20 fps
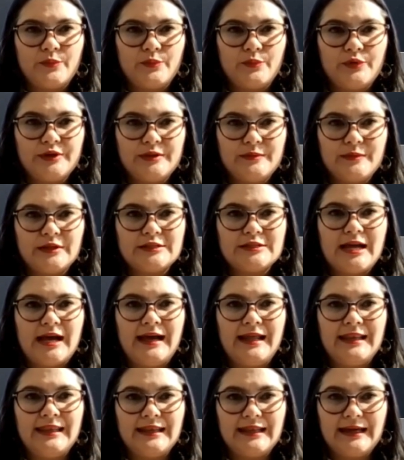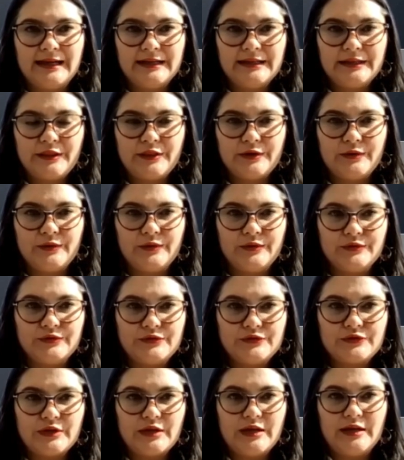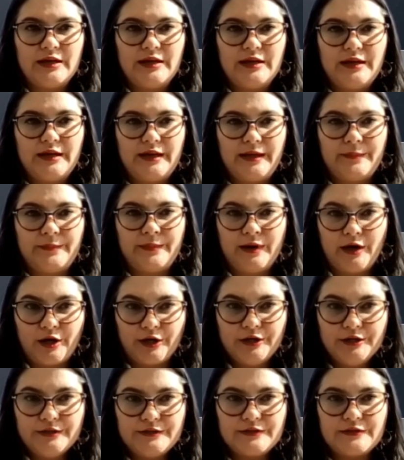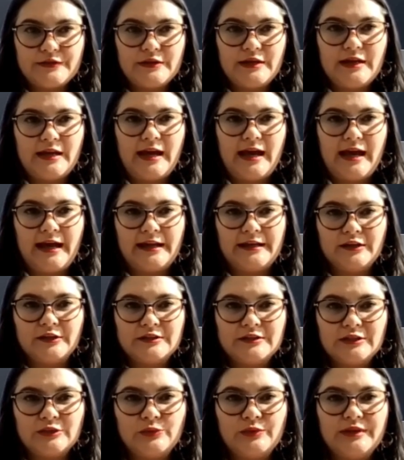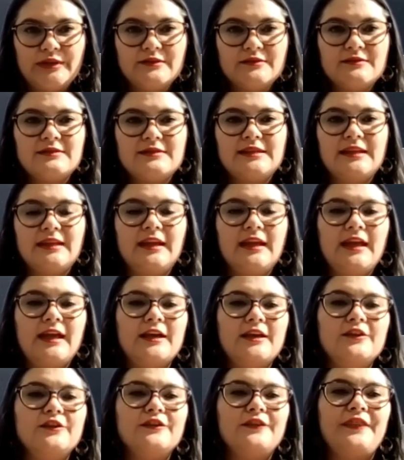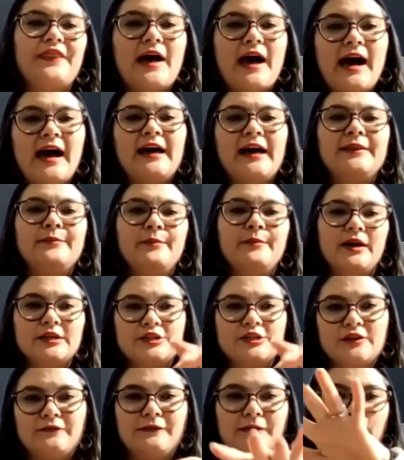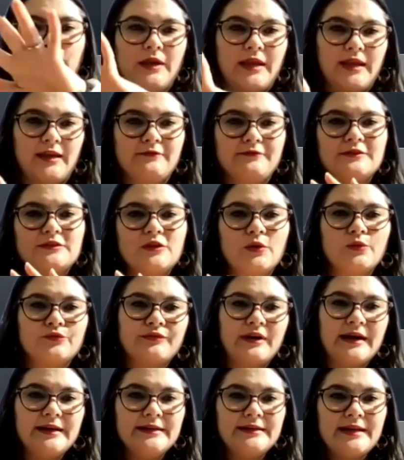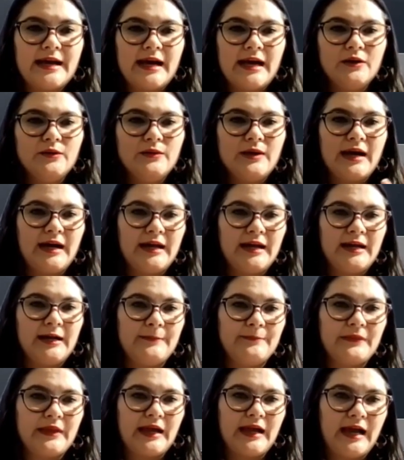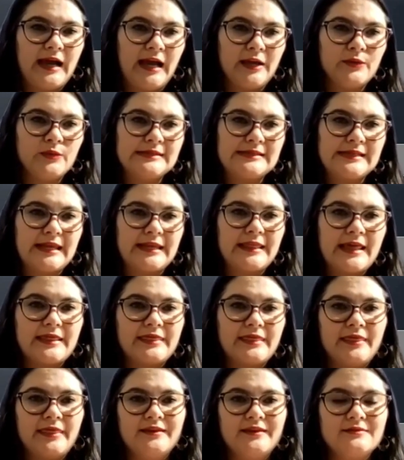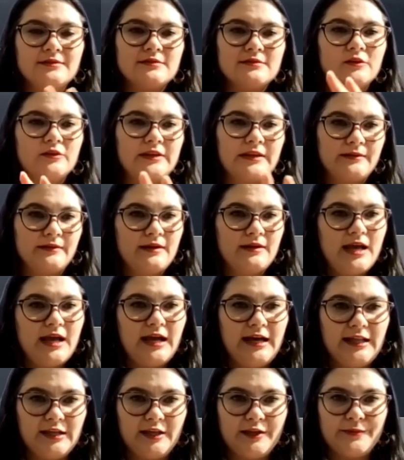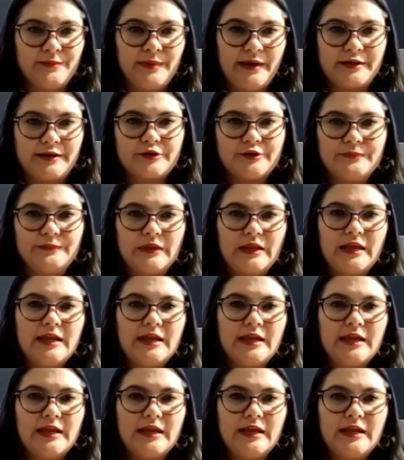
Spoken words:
pretty much align those parts and until we don't see that much of a wave. So right now, I will say that this is looking a lot better.